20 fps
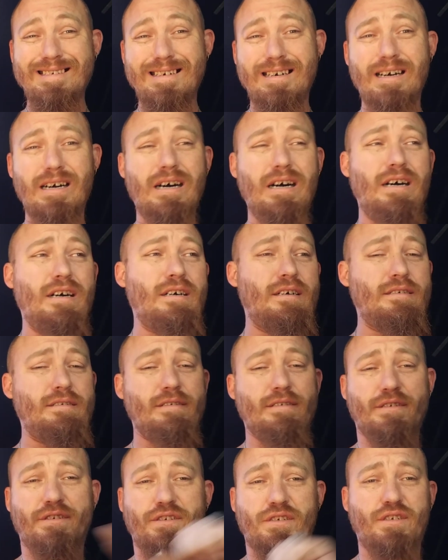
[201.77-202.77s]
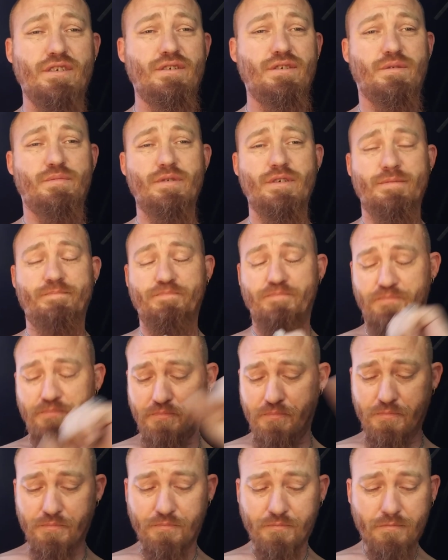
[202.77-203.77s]
oh, excuse me.
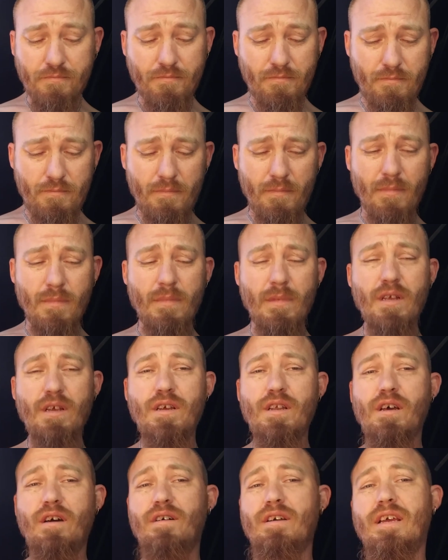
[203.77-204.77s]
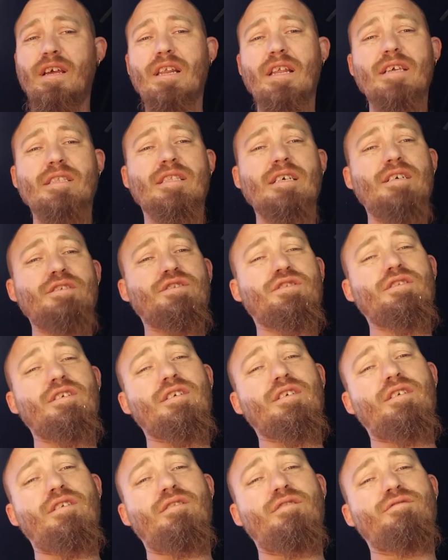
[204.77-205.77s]
You know, he let that
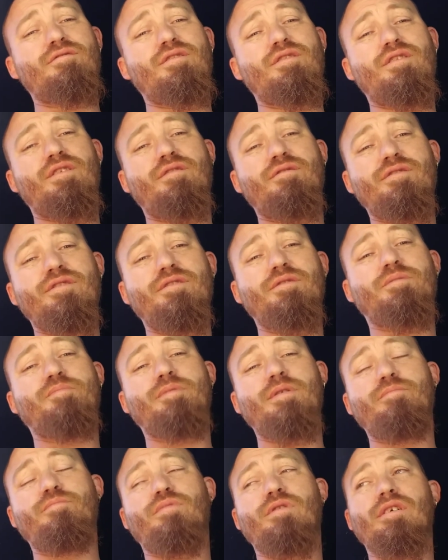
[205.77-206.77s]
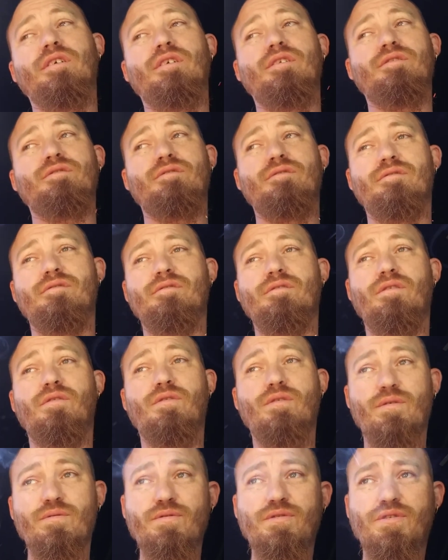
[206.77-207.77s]
shit go. You know, he's been bringing
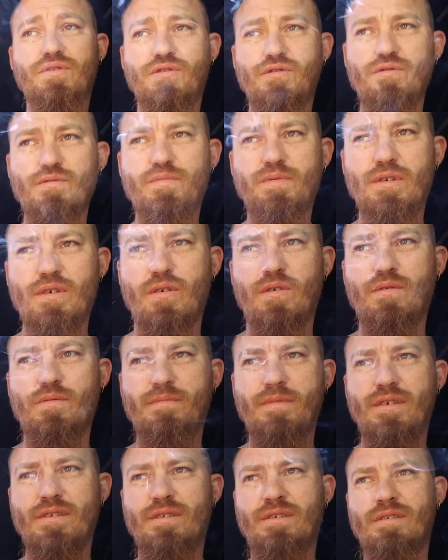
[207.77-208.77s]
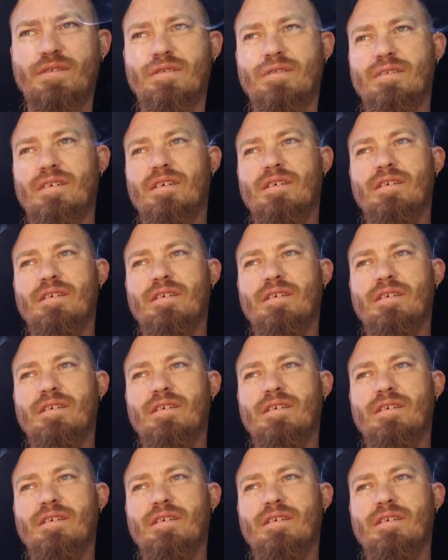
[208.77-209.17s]
those troops home and